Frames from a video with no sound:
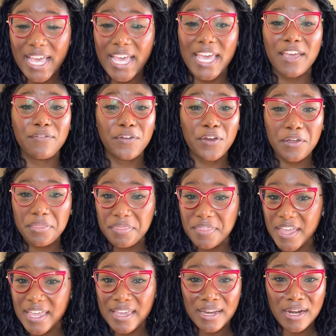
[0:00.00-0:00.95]
If you're
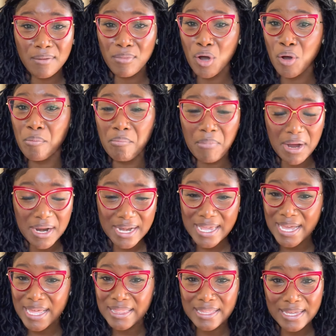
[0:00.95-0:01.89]
thinking about
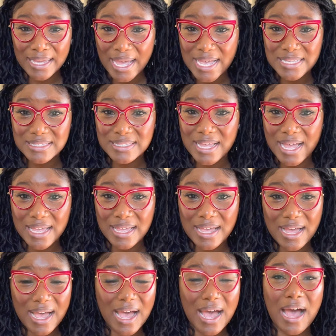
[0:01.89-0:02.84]
money
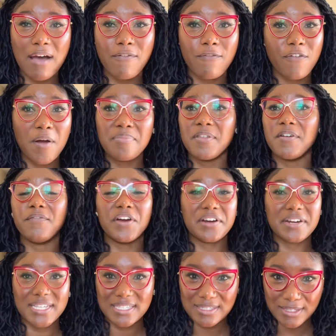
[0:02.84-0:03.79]
from the
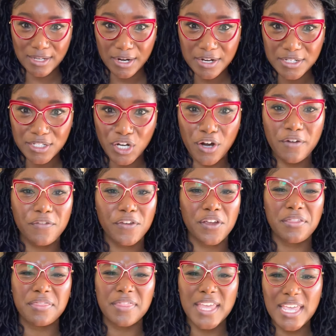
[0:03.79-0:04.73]
very start, or if you're
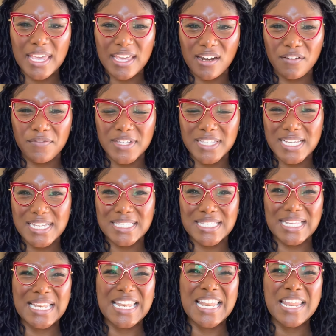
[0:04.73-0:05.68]
thinking of it as
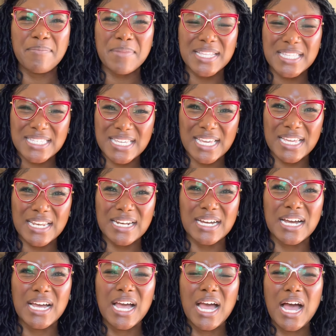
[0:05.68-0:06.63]
a limiting
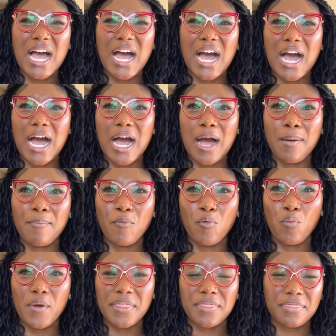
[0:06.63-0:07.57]

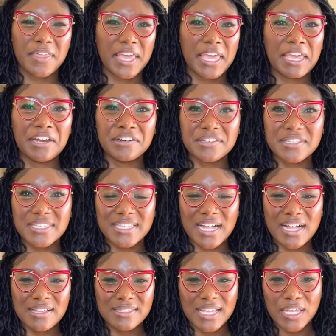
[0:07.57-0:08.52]
with the
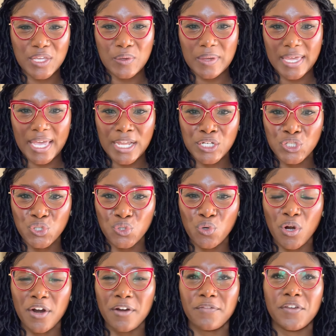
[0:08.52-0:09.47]
hairstyles that you can do,
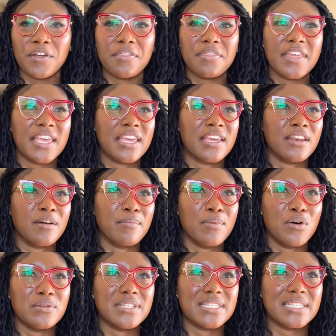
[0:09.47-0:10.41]
or if you're thinking
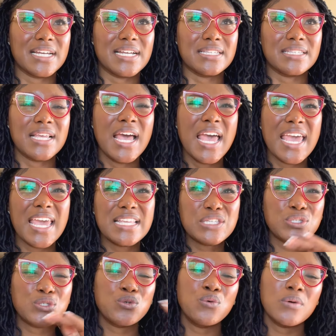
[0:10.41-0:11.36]
about it as
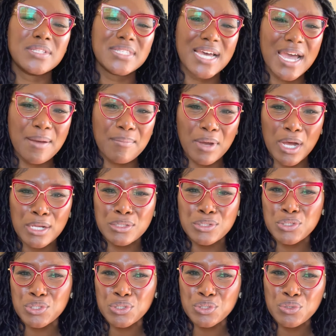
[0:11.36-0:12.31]
it's too time
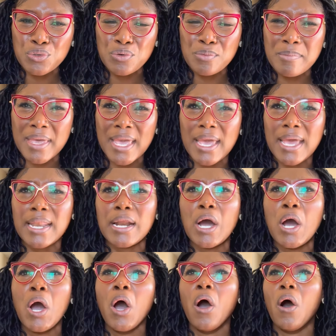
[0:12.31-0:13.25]
consuming,
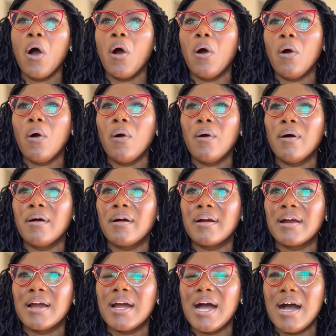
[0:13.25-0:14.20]

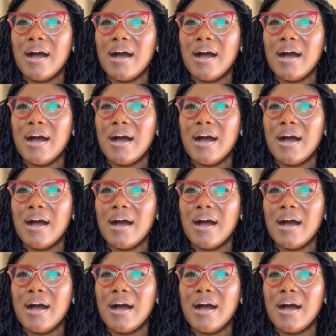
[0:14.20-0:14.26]
or